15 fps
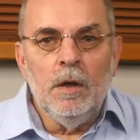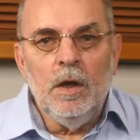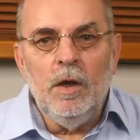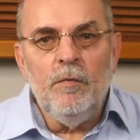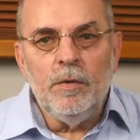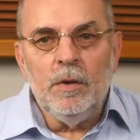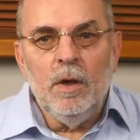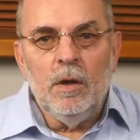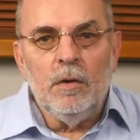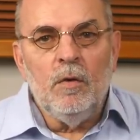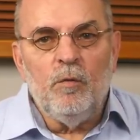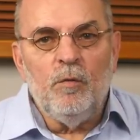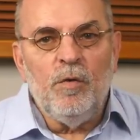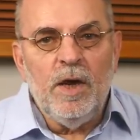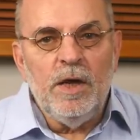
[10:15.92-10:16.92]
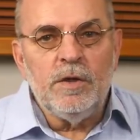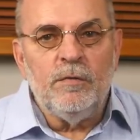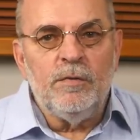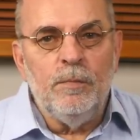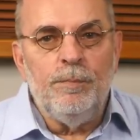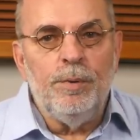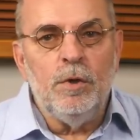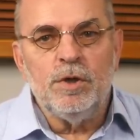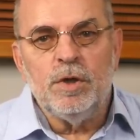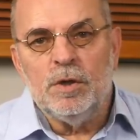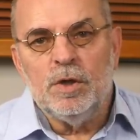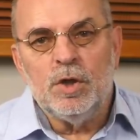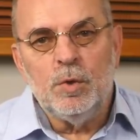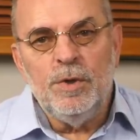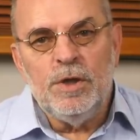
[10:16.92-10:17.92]
Even the face of the
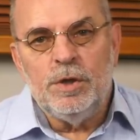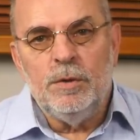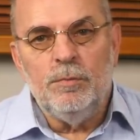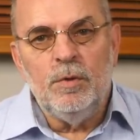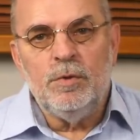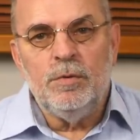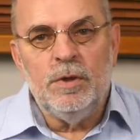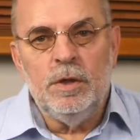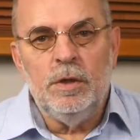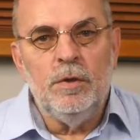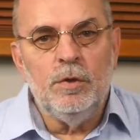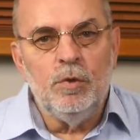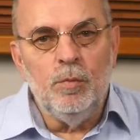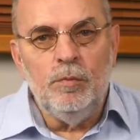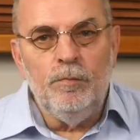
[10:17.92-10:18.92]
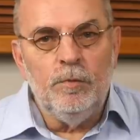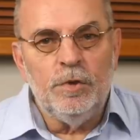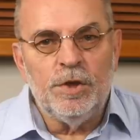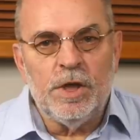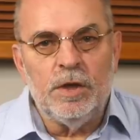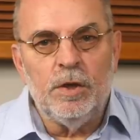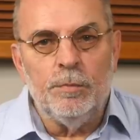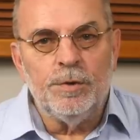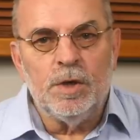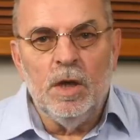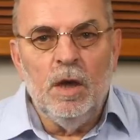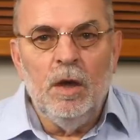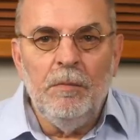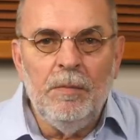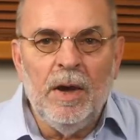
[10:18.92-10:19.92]
person switching between the two setups
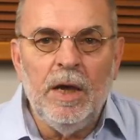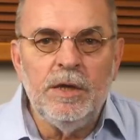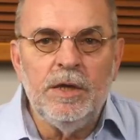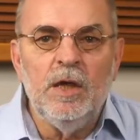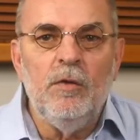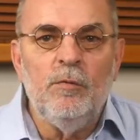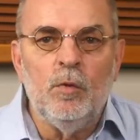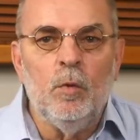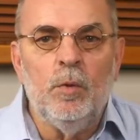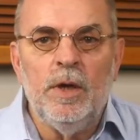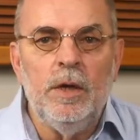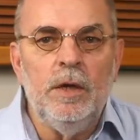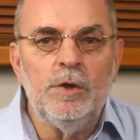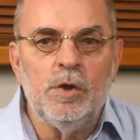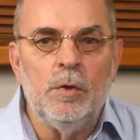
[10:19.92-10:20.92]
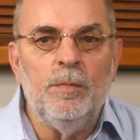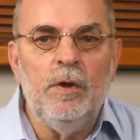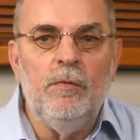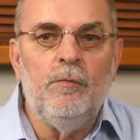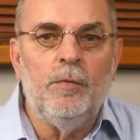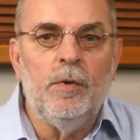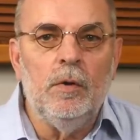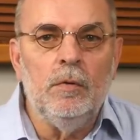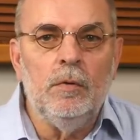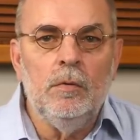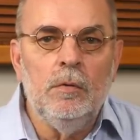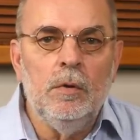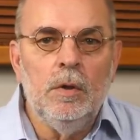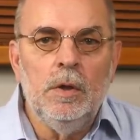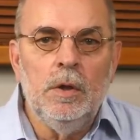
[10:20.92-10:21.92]
might give away some info.
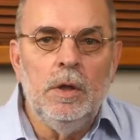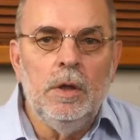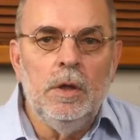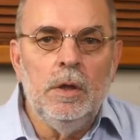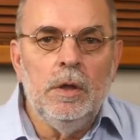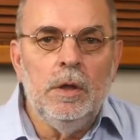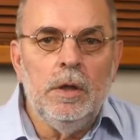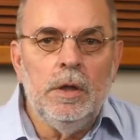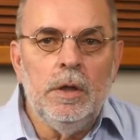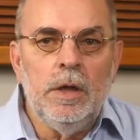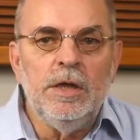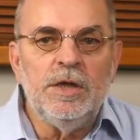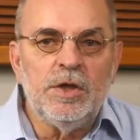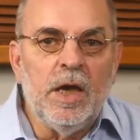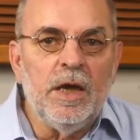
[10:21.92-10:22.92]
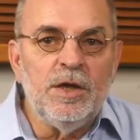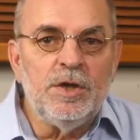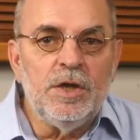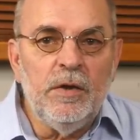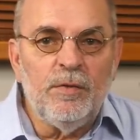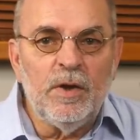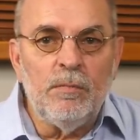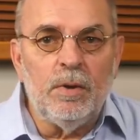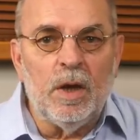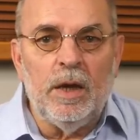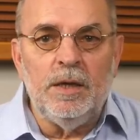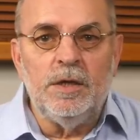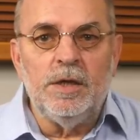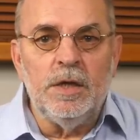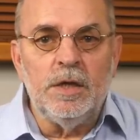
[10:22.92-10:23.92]
In scientific
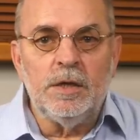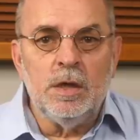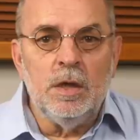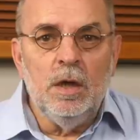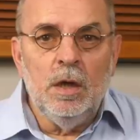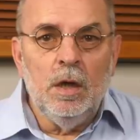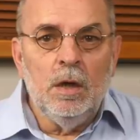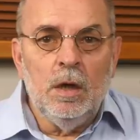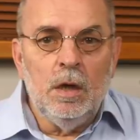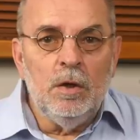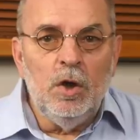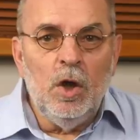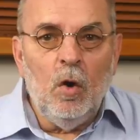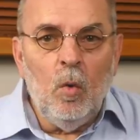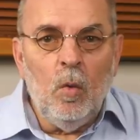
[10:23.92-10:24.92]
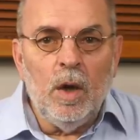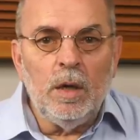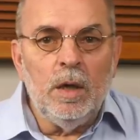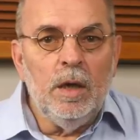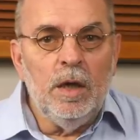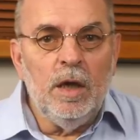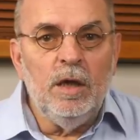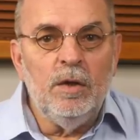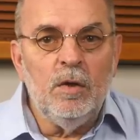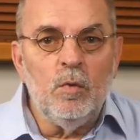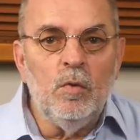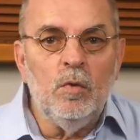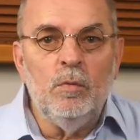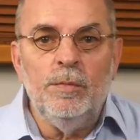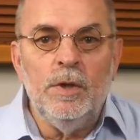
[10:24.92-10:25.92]
blind tests, no one in the
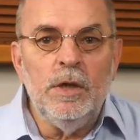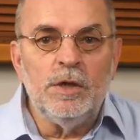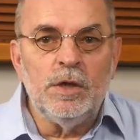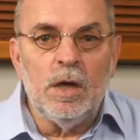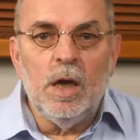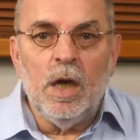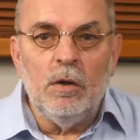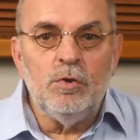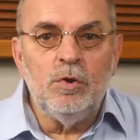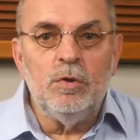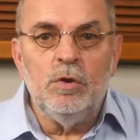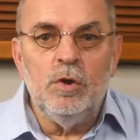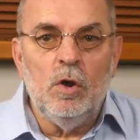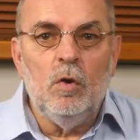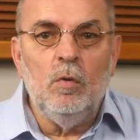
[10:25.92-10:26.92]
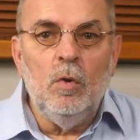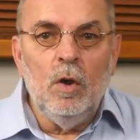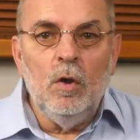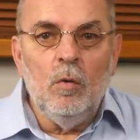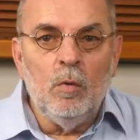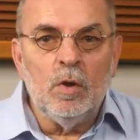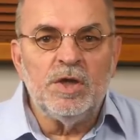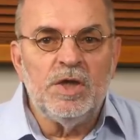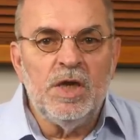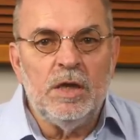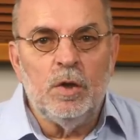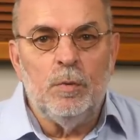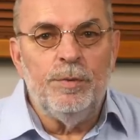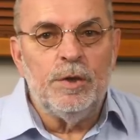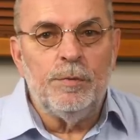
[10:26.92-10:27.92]
room is allowed to know what
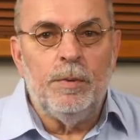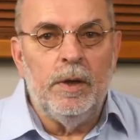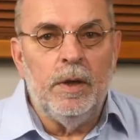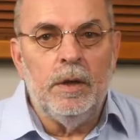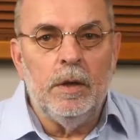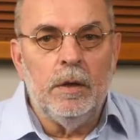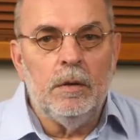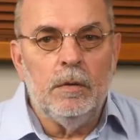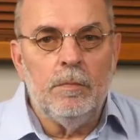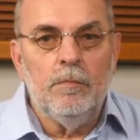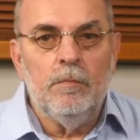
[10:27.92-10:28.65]
setup is playing.